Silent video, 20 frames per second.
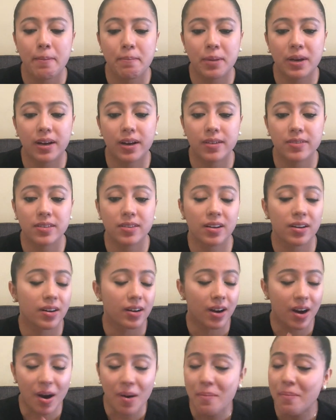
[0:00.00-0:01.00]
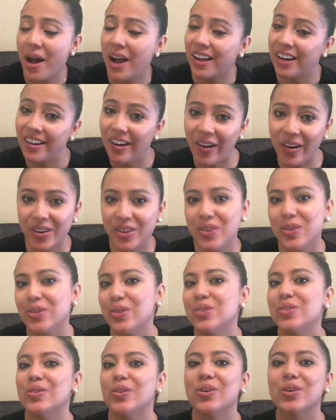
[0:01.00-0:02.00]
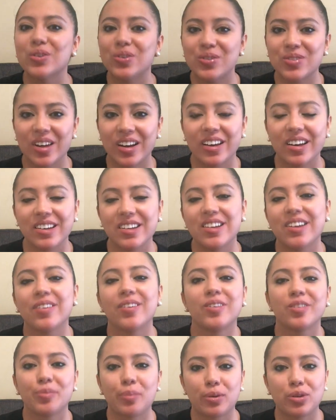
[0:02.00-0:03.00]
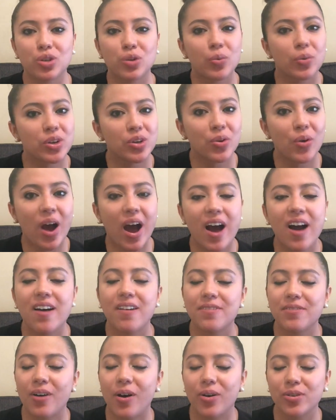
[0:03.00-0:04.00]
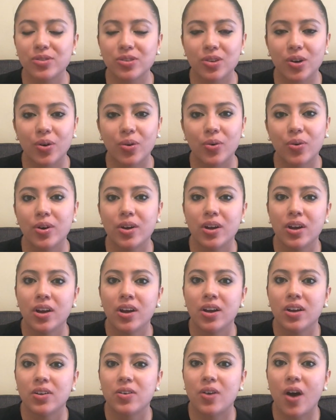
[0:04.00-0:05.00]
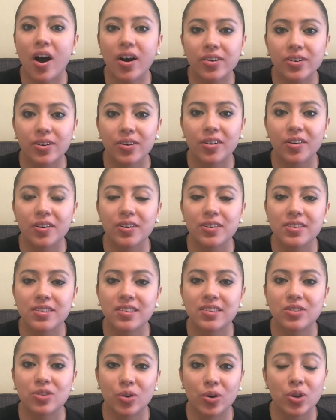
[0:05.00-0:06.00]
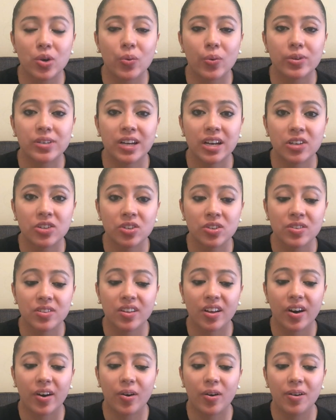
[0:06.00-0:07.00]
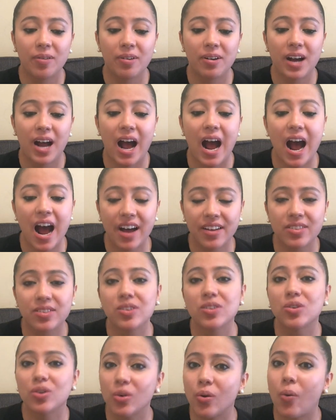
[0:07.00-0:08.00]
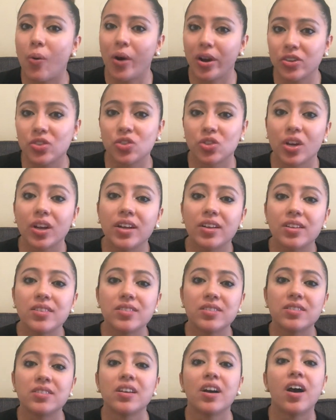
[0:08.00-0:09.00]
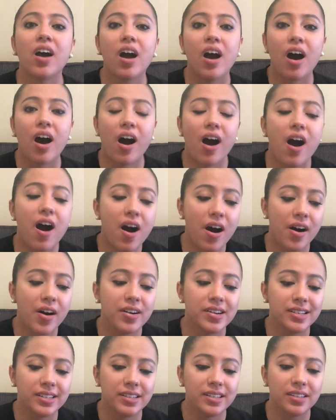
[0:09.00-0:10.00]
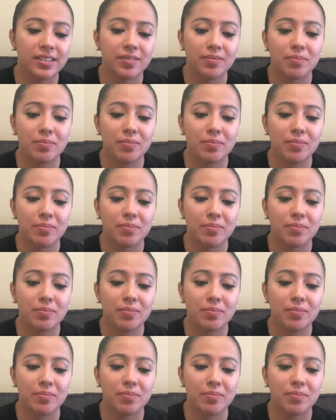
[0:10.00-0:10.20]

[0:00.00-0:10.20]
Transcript: because it's going to come back and haunt you during your second year, especially when you have also doctors during your rotations that are asking you questions on